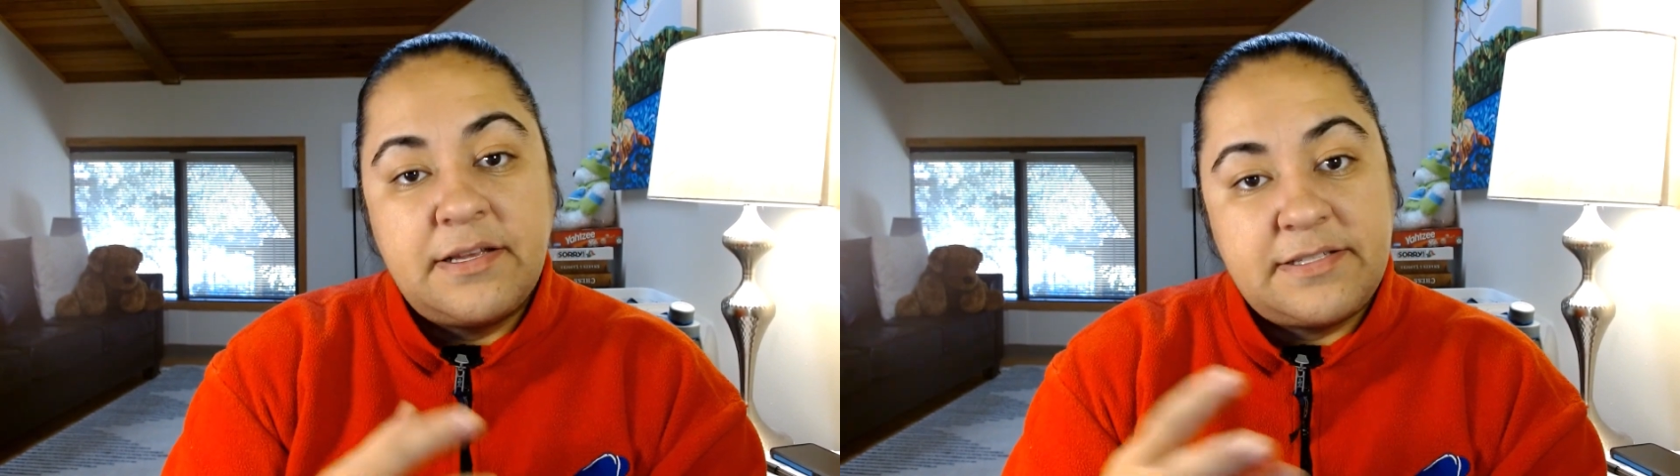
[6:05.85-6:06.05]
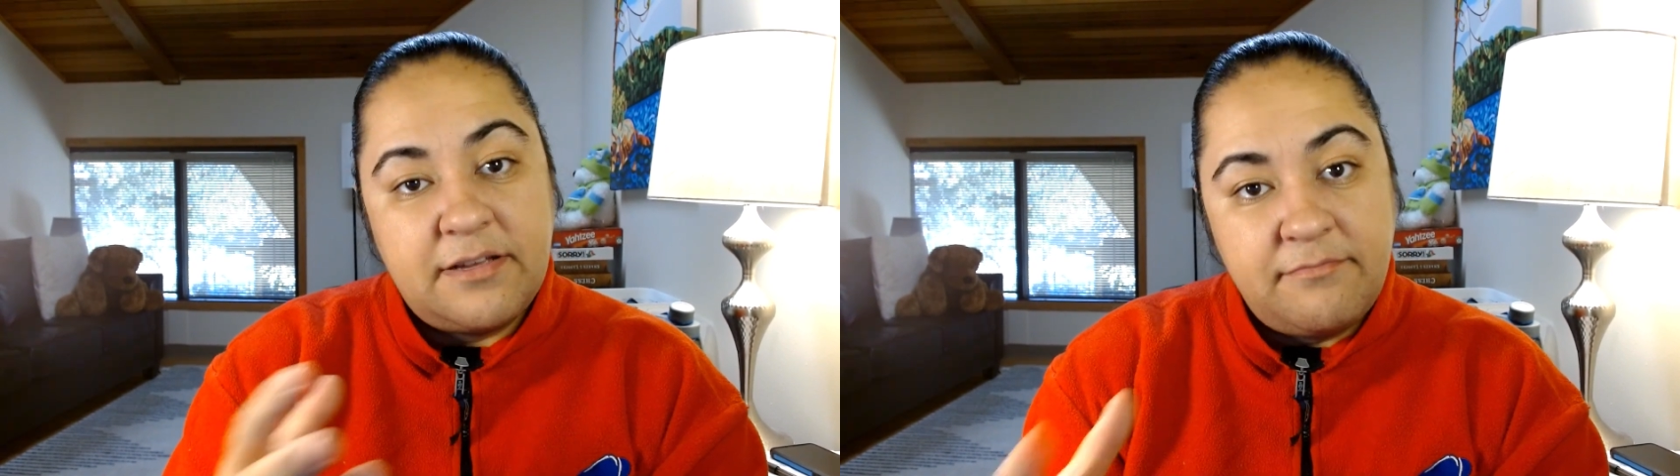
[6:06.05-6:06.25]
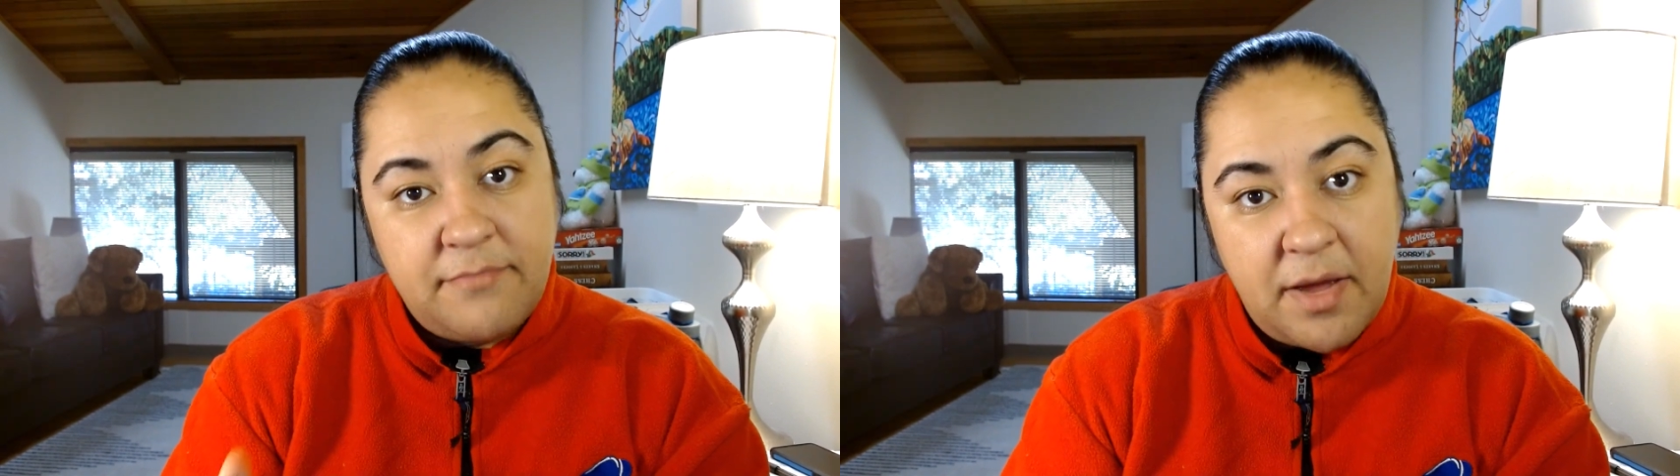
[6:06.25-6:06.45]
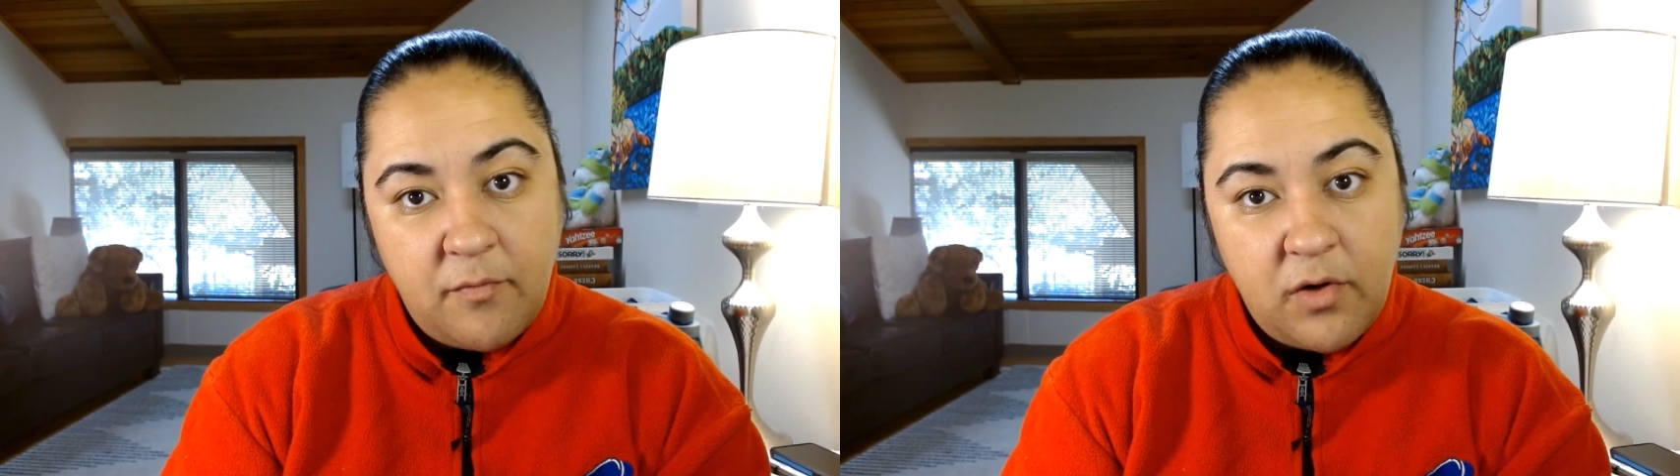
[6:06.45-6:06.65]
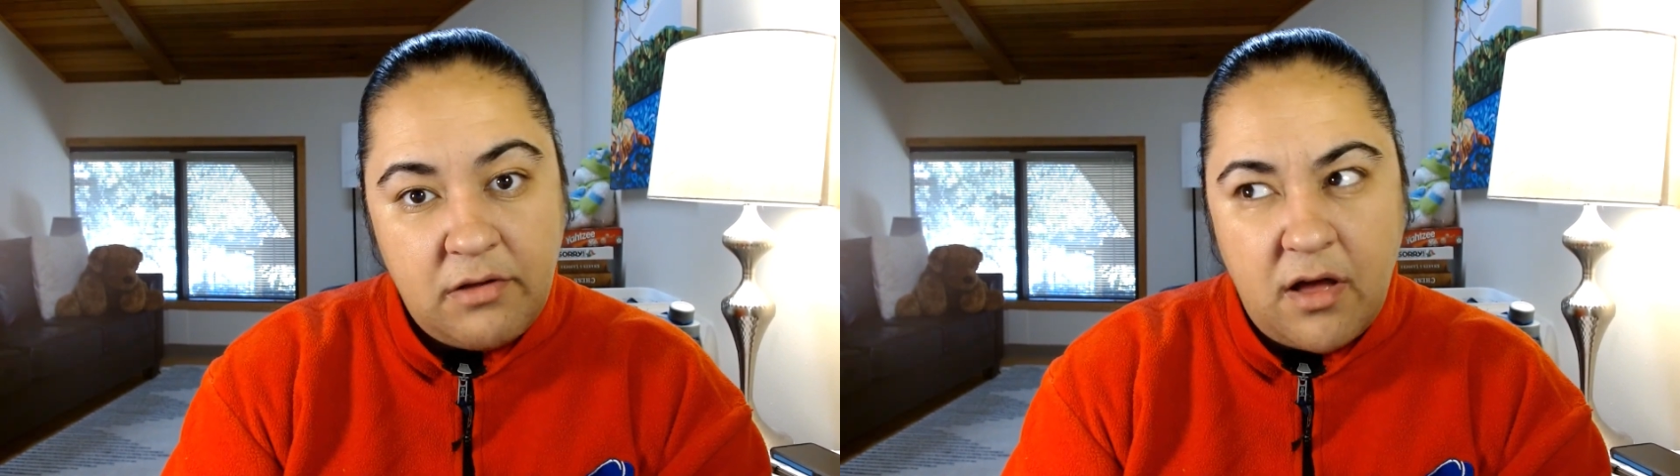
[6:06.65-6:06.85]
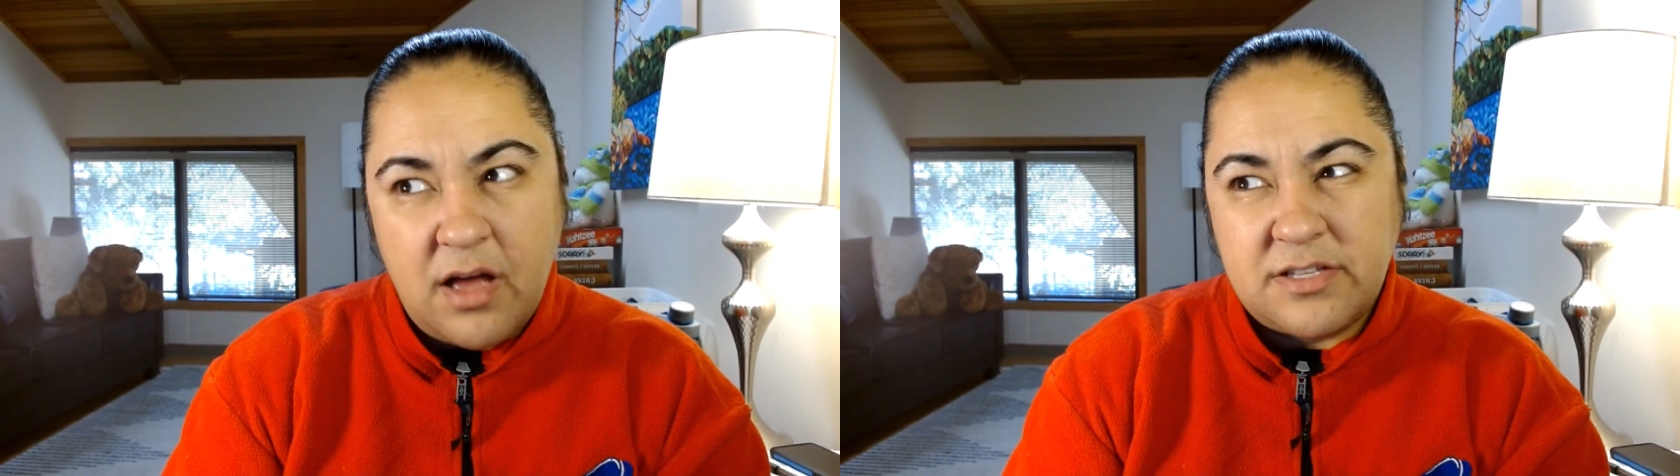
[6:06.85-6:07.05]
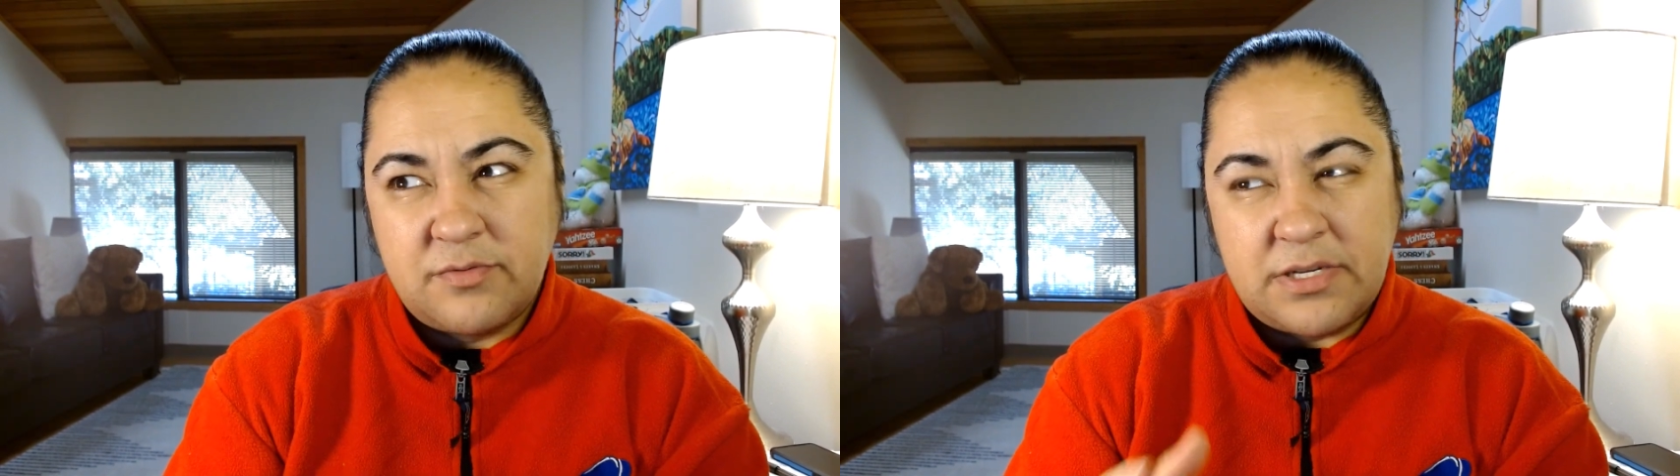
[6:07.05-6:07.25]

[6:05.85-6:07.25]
some memory loss,